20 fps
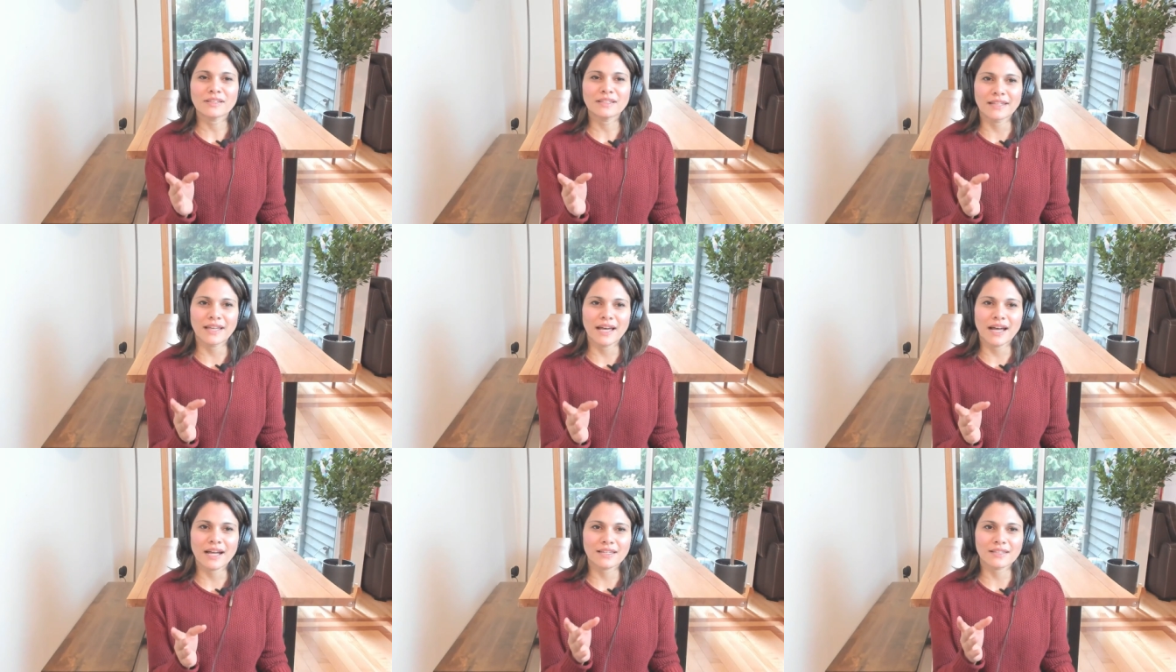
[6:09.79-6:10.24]

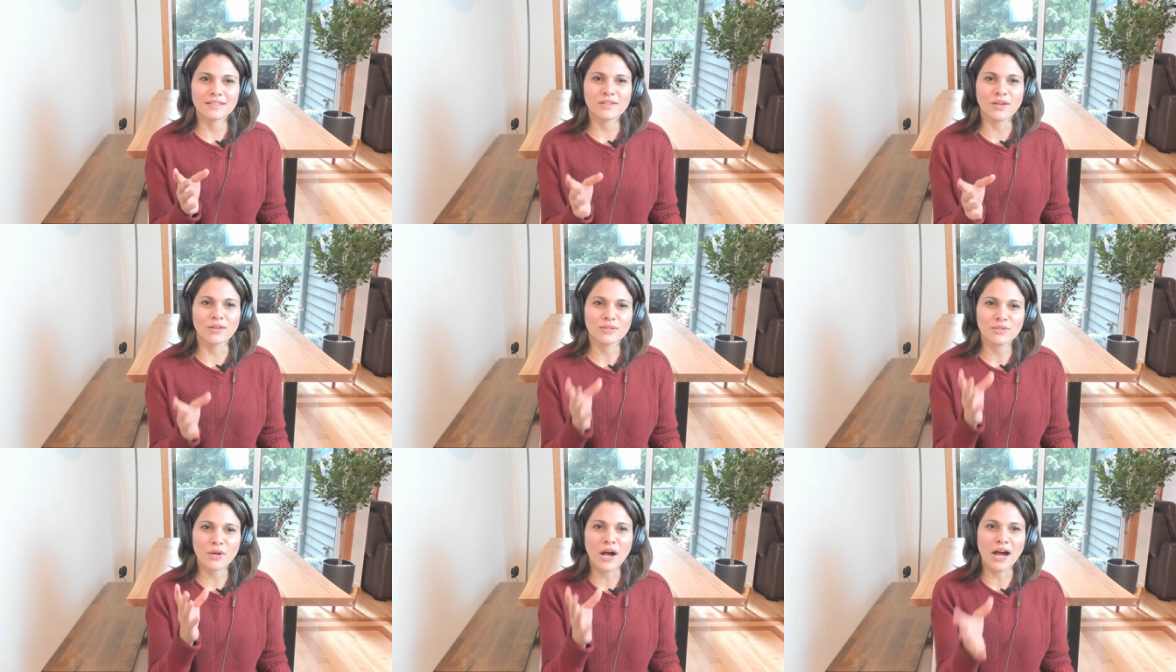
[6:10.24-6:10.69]
than luck
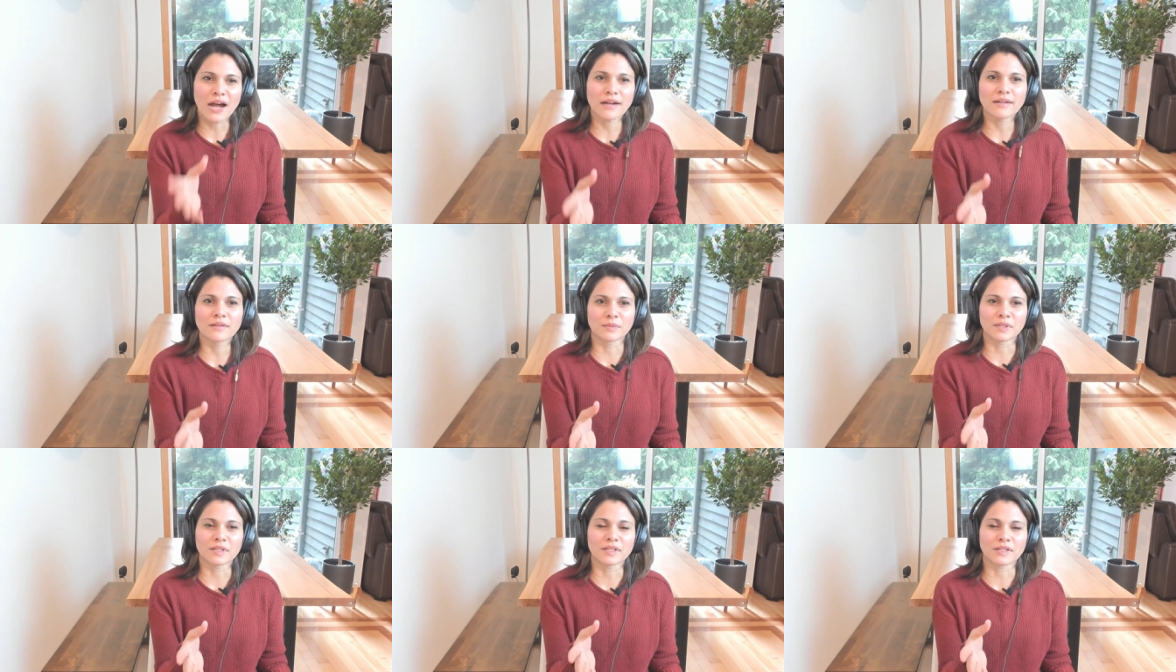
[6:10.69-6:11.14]
is also
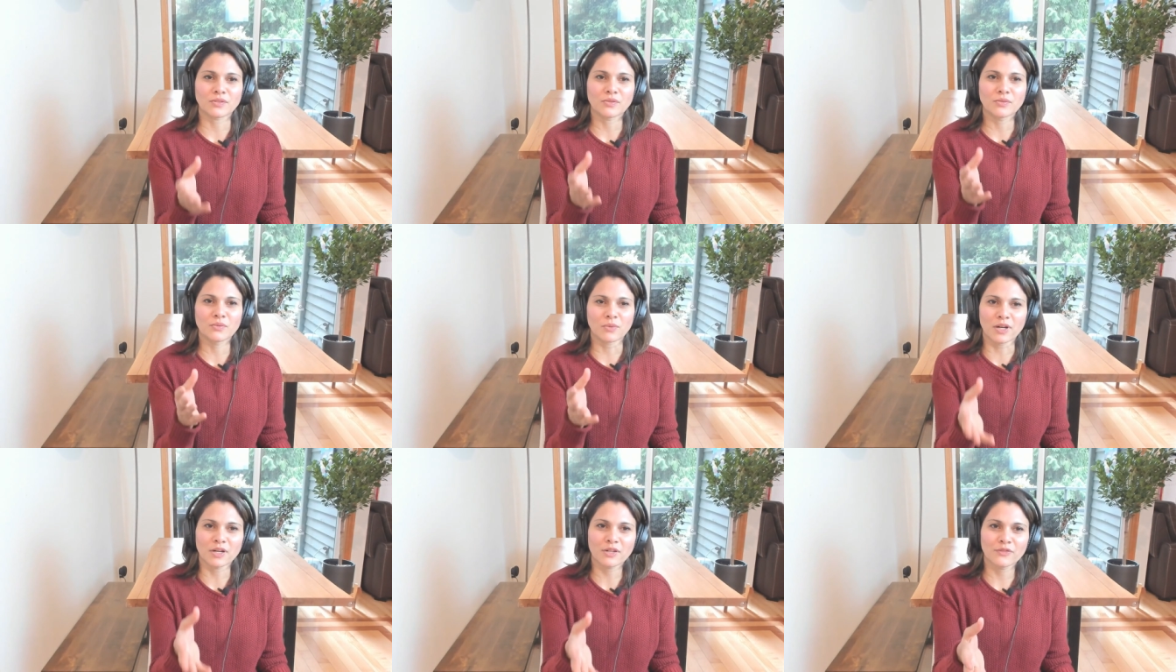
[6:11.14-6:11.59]
hard
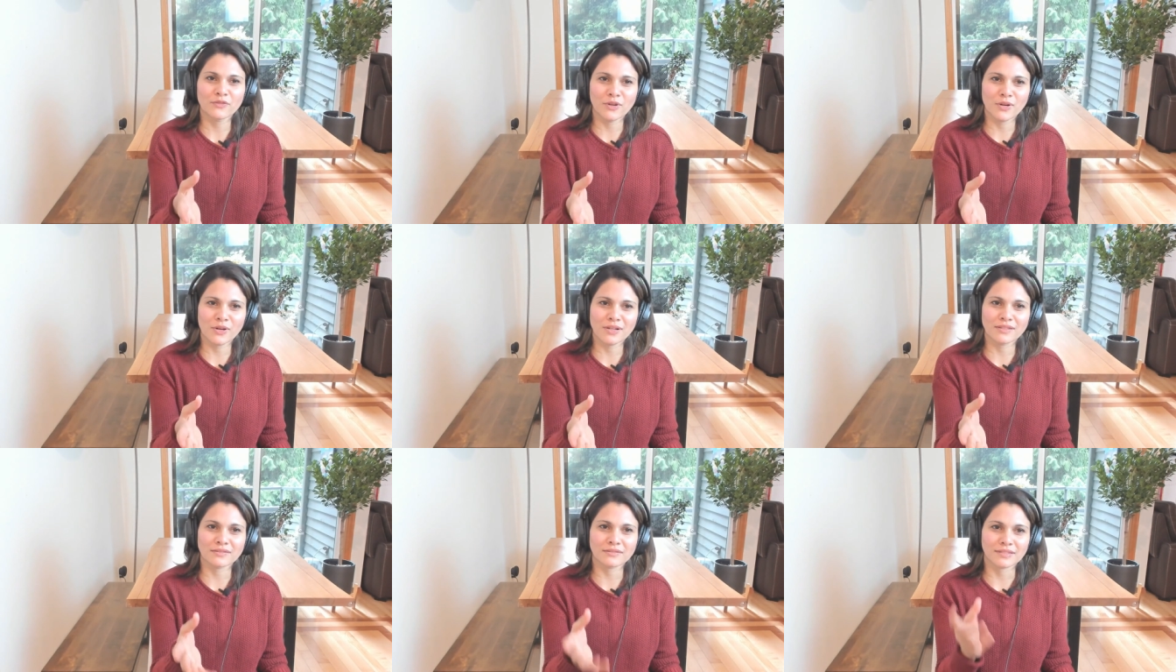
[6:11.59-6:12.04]
work. You worked
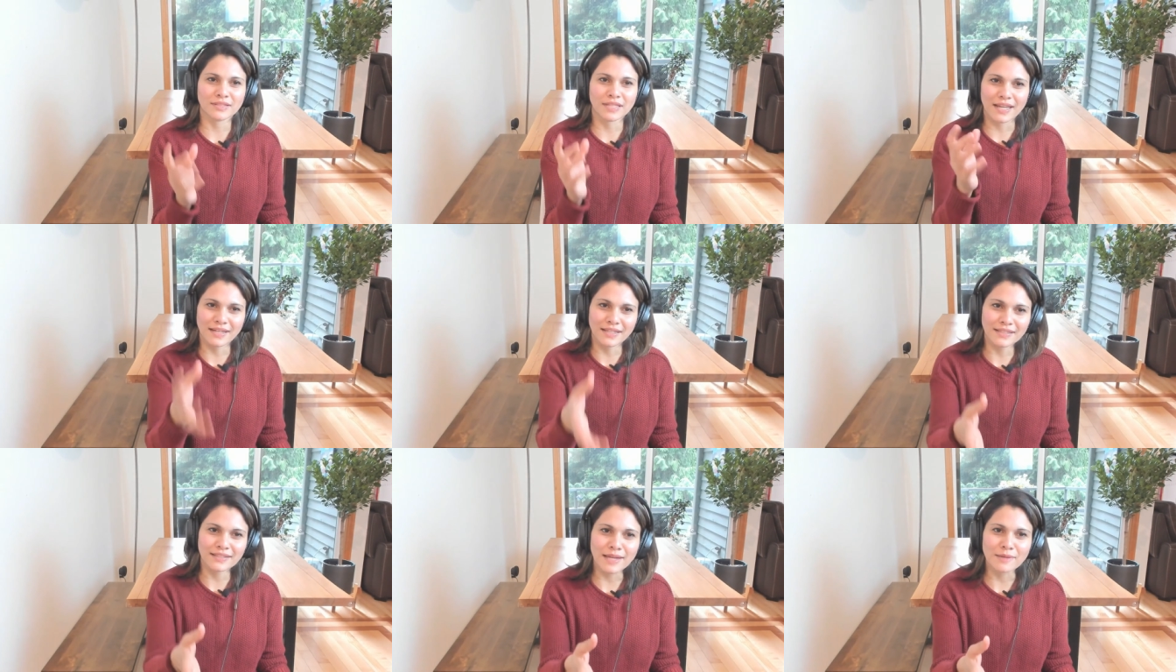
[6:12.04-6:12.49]
for
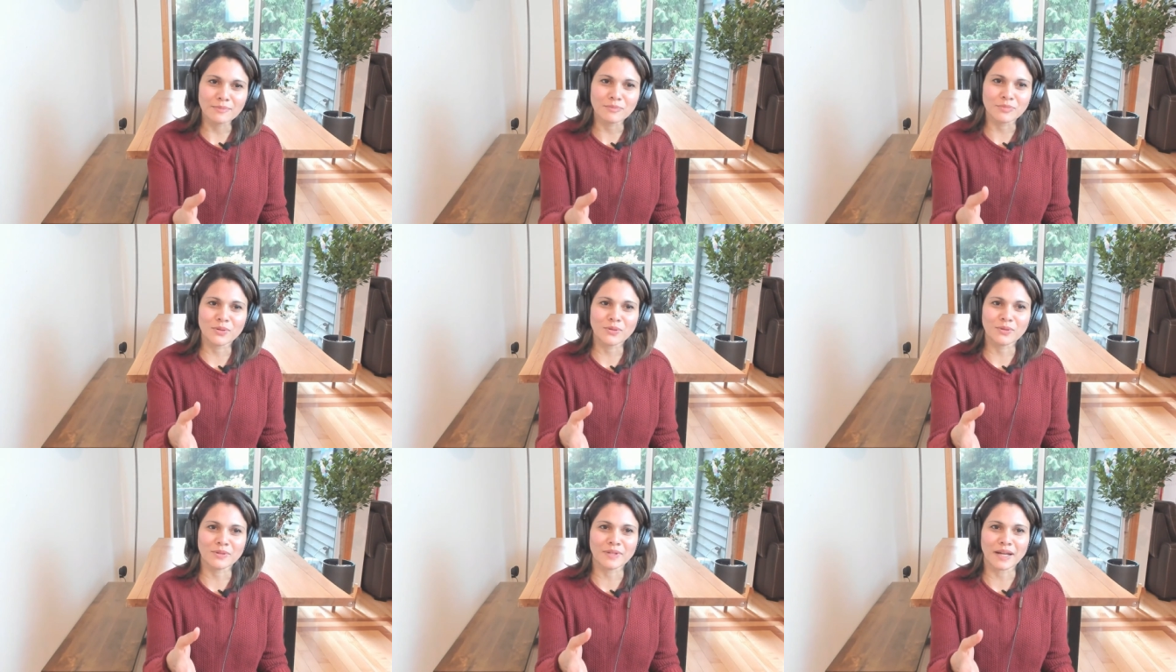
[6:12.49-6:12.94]
getting
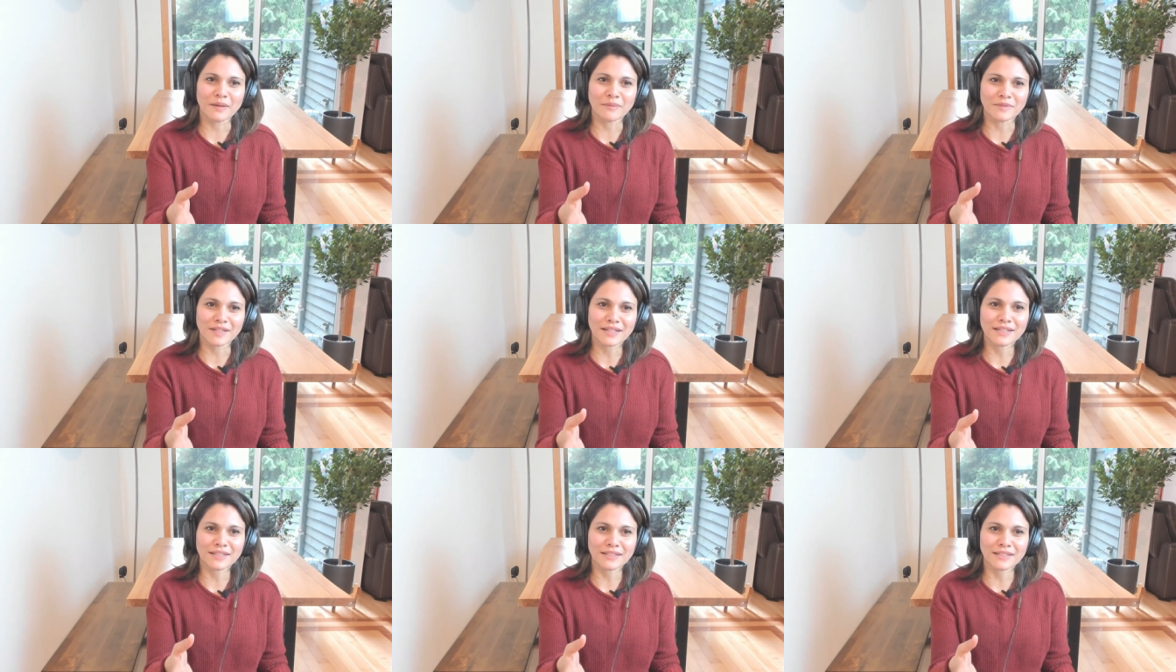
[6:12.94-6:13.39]
that
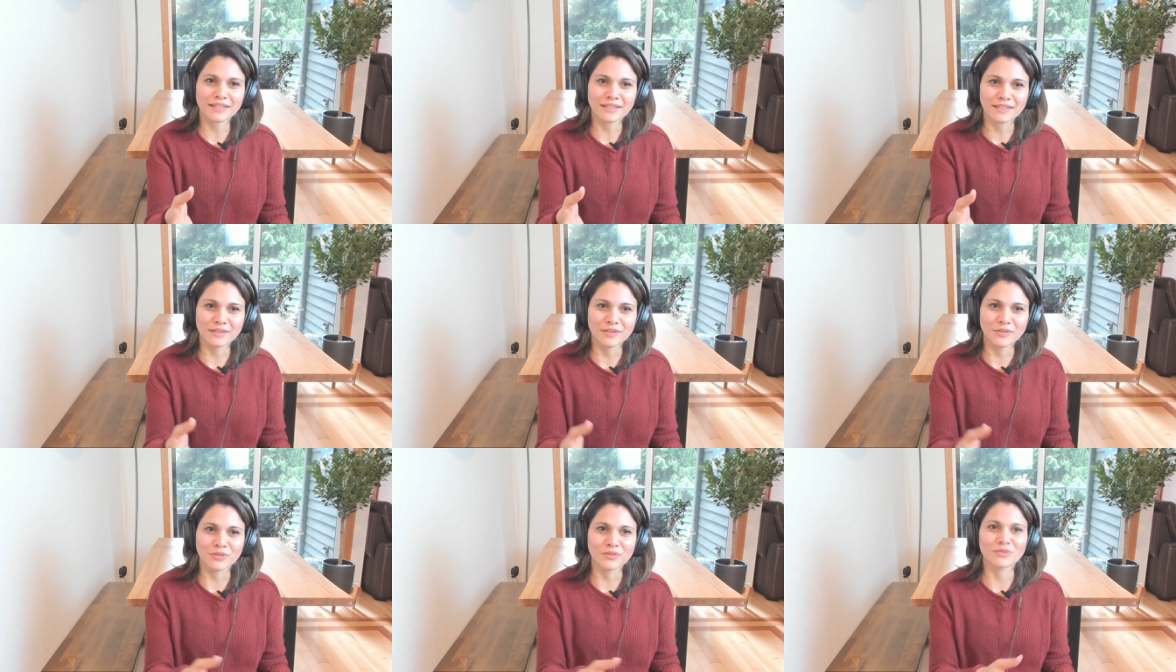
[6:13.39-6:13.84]
program, right?
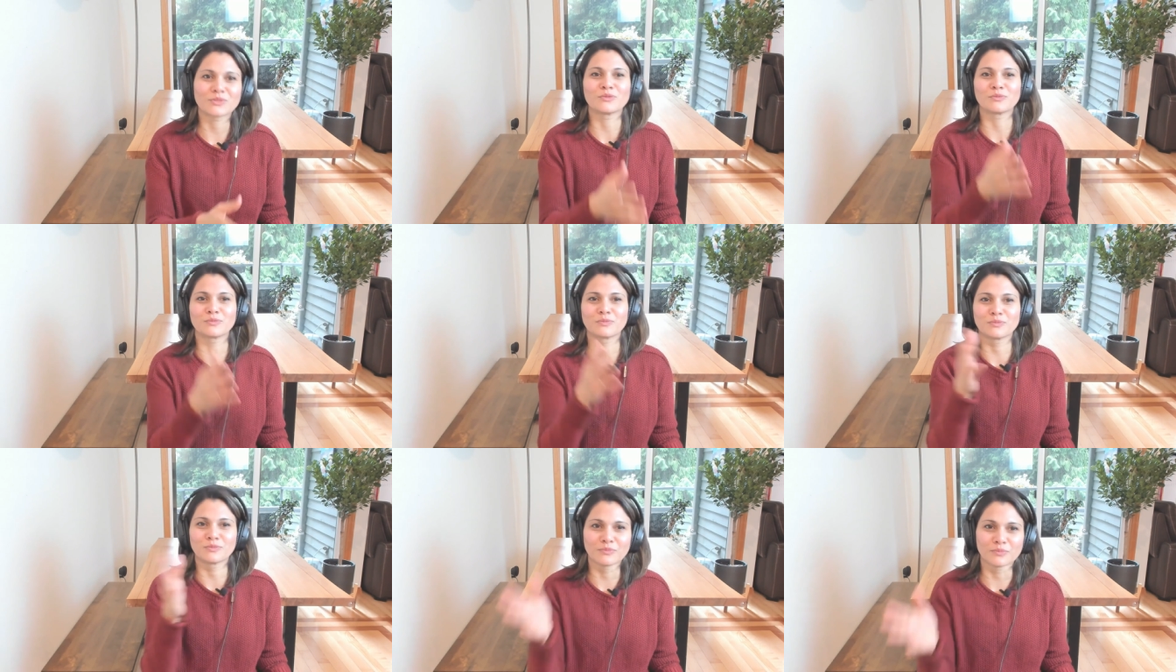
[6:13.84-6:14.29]

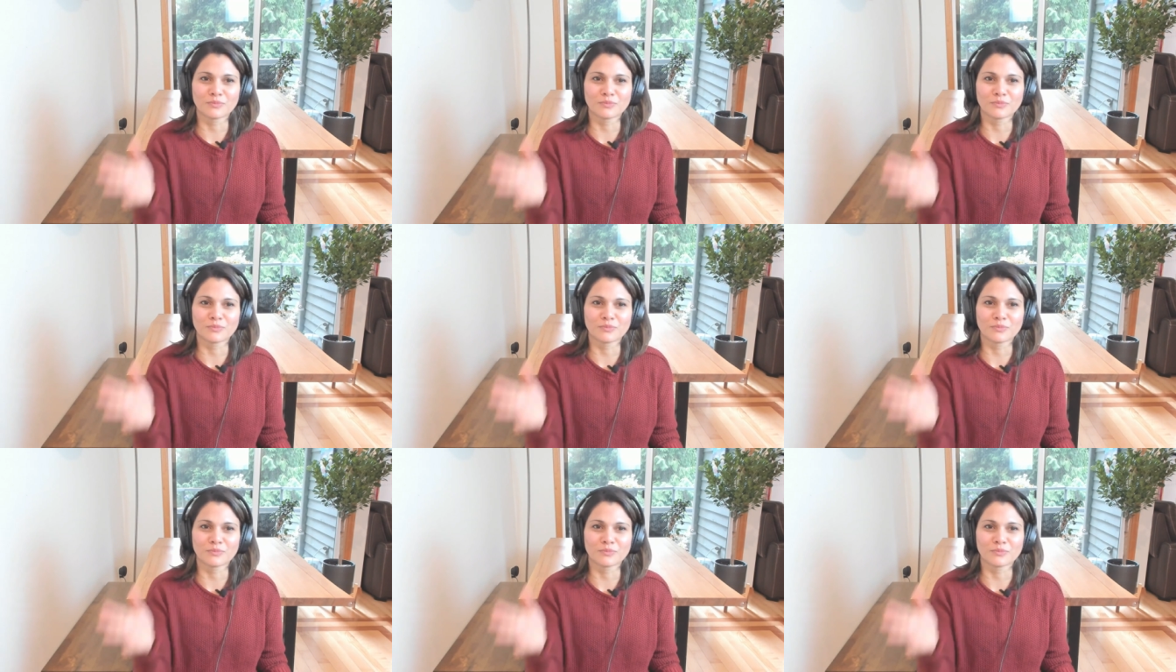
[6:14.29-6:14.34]
You